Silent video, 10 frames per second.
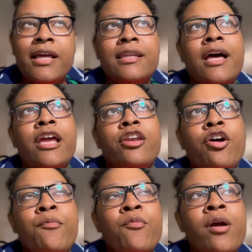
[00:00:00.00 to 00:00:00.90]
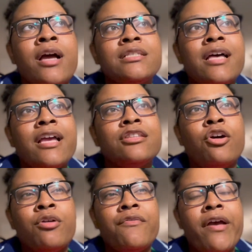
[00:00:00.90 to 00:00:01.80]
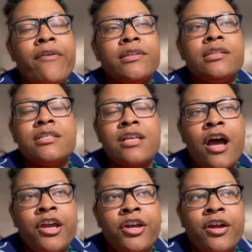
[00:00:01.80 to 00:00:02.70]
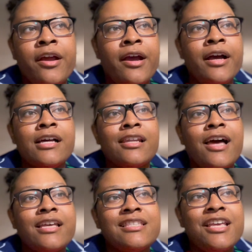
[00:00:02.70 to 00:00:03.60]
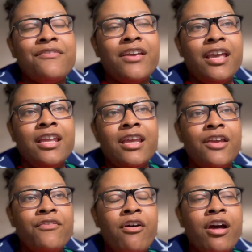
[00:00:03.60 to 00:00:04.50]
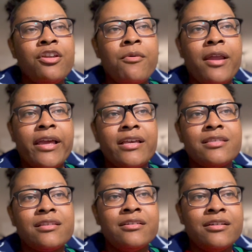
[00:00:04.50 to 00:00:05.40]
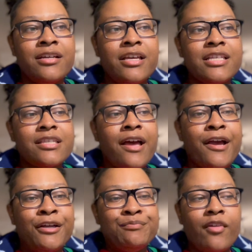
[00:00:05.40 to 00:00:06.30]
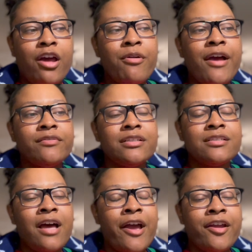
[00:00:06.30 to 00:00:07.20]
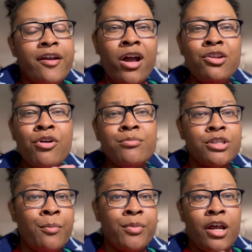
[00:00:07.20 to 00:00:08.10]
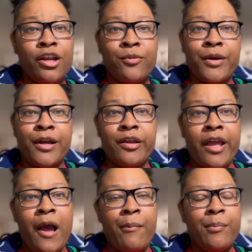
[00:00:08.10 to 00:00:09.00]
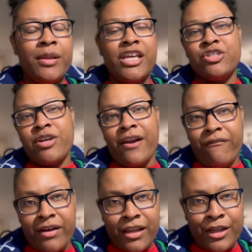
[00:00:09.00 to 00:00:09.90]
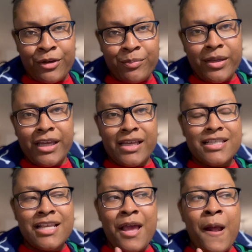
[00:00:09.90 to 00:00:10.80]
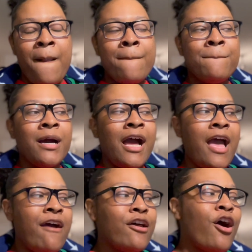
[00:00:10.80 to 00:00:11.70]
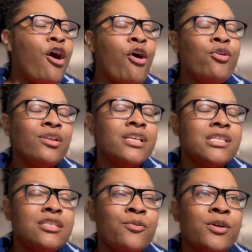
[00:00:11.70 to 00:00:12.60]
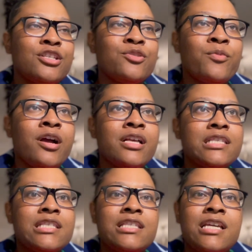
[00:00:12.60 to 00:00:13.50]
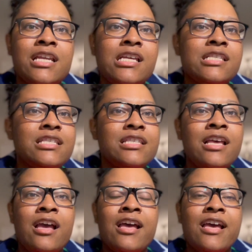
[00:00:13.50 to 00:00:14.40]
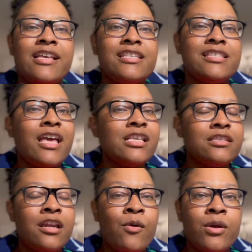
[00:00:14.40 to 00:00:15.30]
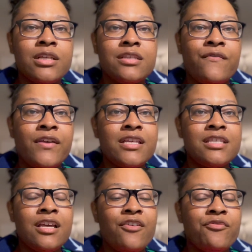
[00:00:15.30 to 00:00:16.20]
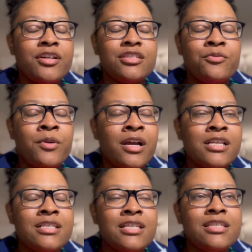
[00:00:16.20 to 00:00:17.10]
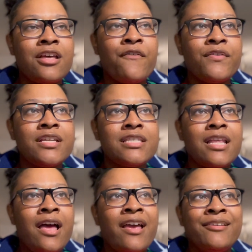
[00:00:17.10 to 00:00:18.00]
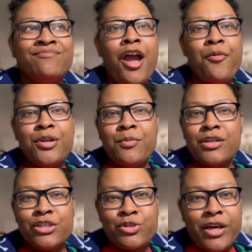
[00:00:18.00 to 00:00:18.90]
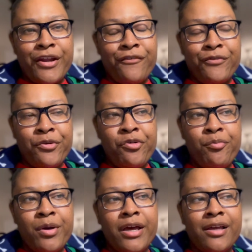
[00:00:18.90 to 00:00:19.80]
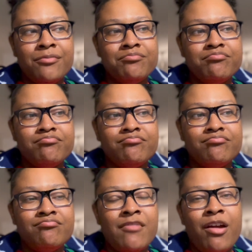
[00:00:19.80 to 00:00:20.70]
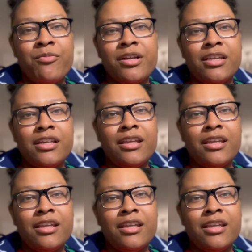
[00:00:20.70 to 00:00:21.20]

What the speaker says: Like, no more. I just, like, don't even have the desire, like, to even eat it. Even though I know, like, it's good, it's like, I don't have desire. I know I'm jumping all around, y'all, but please try to follow, please. But I had a whole list of restaurants, cities, states that I wanted to visit, of restaurants and stuff. And it's like, I really wanted to try that food, but not really.